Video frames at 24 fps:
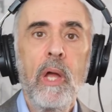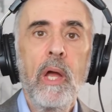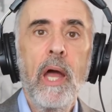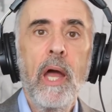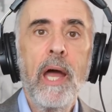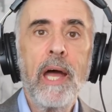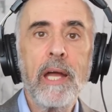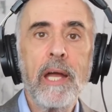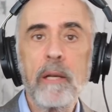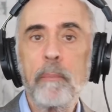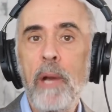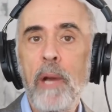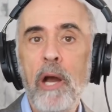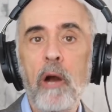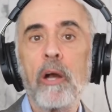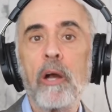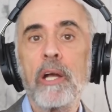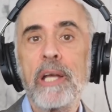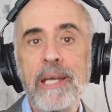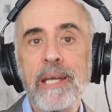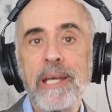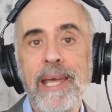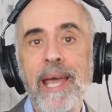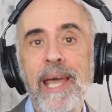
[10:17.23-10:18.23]
And
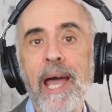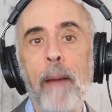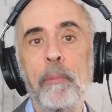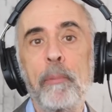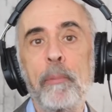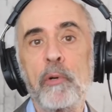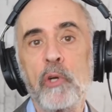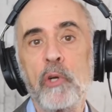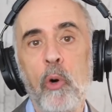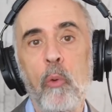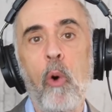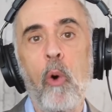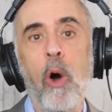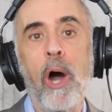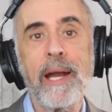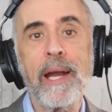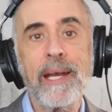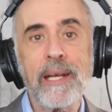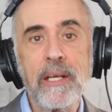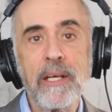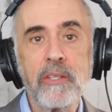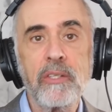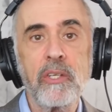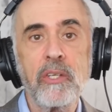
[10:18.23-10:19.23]
American capital
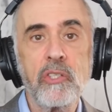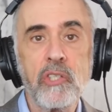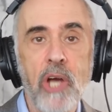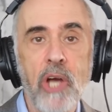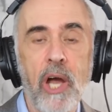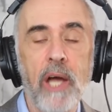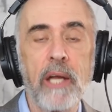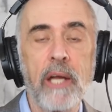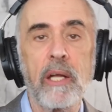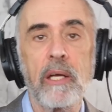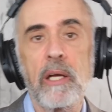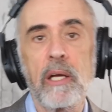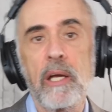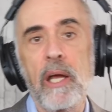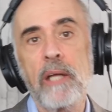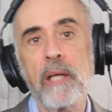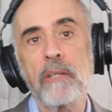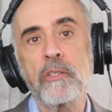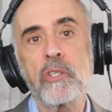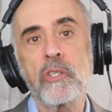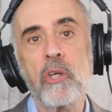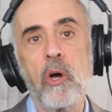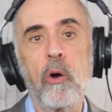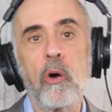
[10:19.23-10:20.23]
wanted to China,
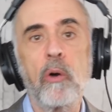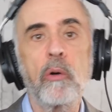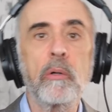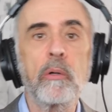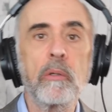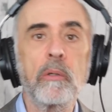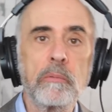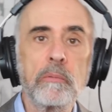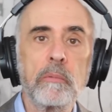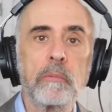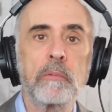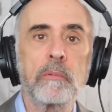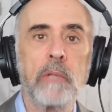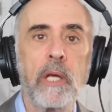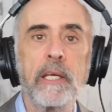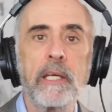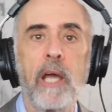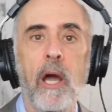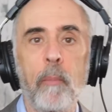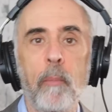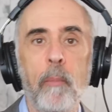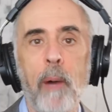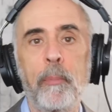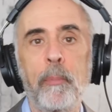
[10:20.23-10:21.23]
and so they
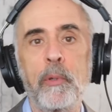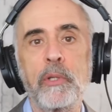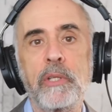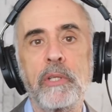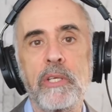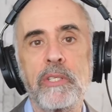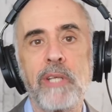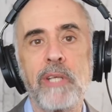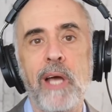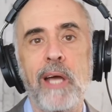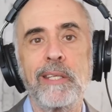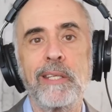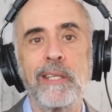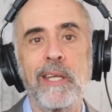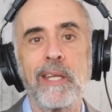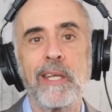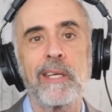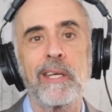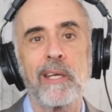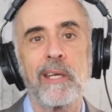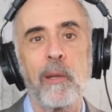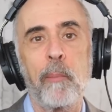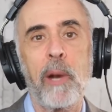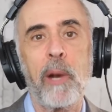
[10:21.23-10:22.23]
come up with this
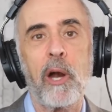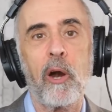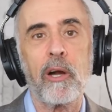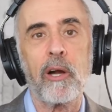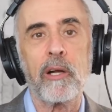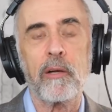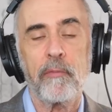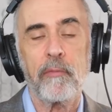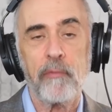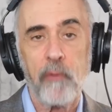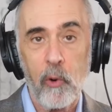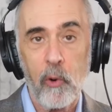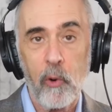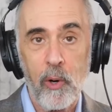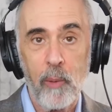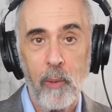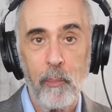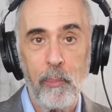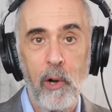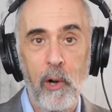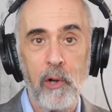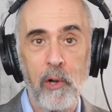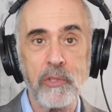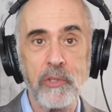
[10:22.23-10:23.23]
idea in American foreign
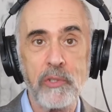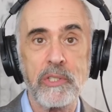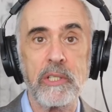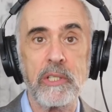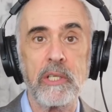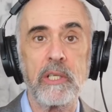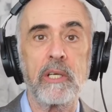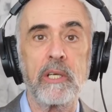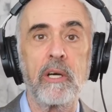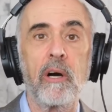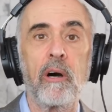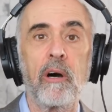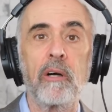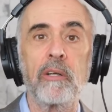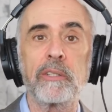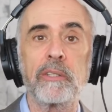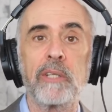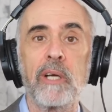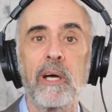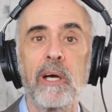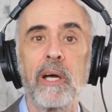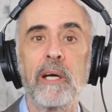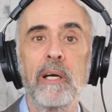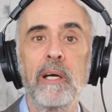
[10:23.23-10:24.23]
policy called
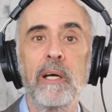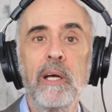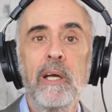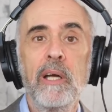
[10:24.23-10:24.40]
a